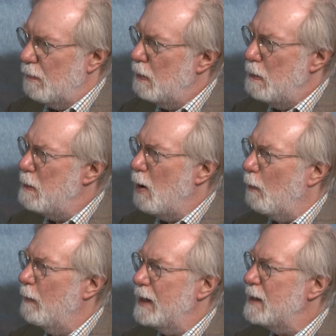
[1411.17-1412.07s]
Not
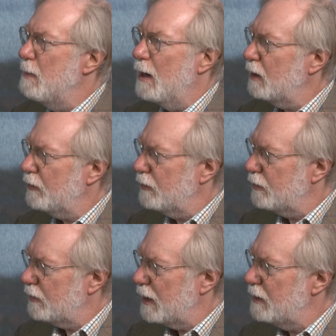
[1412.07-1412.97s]
many
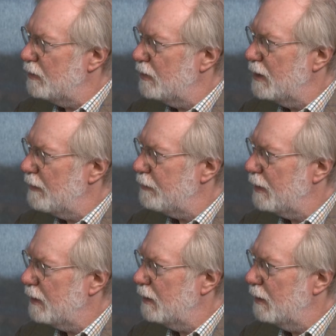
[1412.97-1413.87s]
Marxist states in
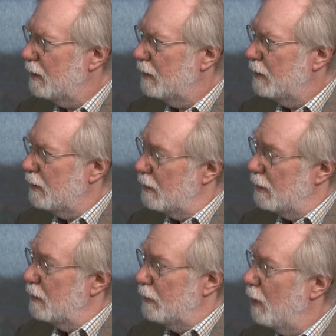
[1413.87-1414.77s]
Africa,
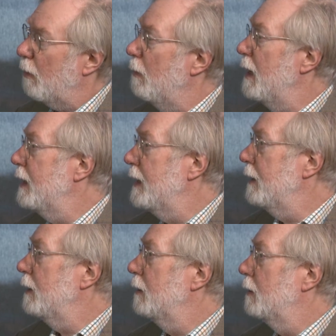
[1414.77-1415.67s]
not many,